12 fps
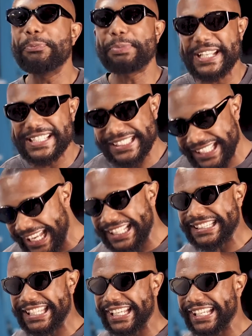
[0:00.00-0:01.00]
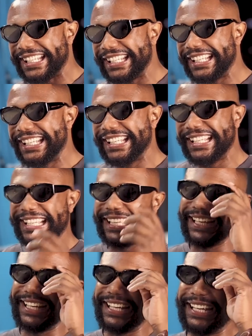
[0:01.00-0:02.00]
El Presidente. El
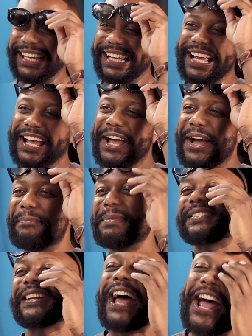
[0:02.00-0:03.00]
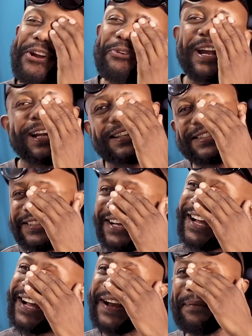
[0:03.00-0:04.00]
Presidente. Mr.
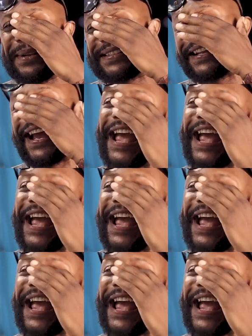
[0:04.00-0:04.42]
Erickson. Mr.